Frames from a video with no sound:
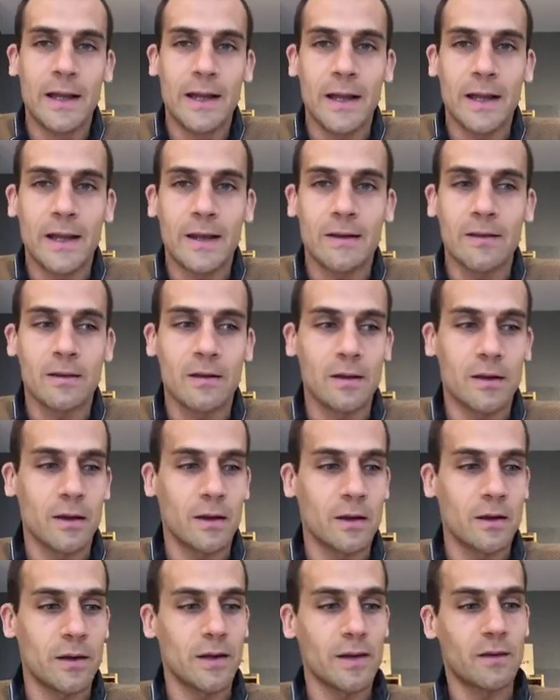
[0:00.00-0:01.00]
and
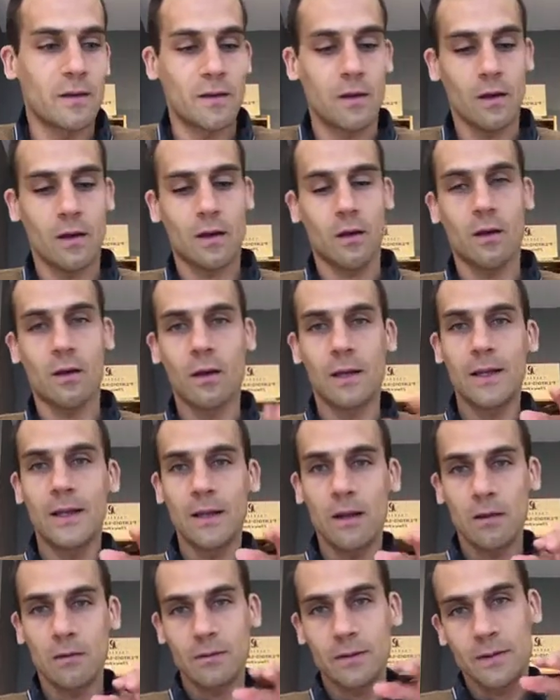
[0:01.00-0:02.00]
it's
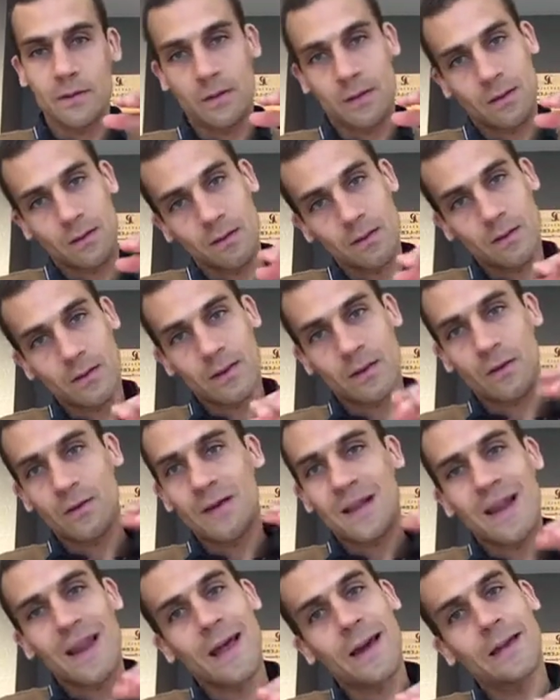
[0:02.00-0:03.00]
a
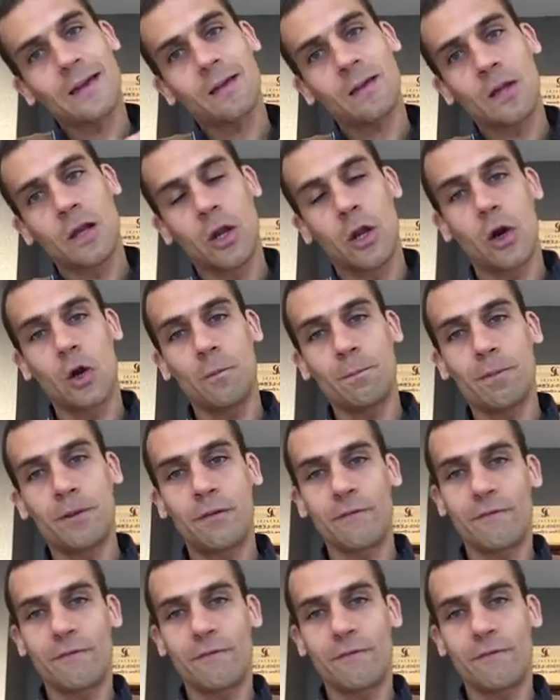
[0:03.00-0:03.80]
slight slope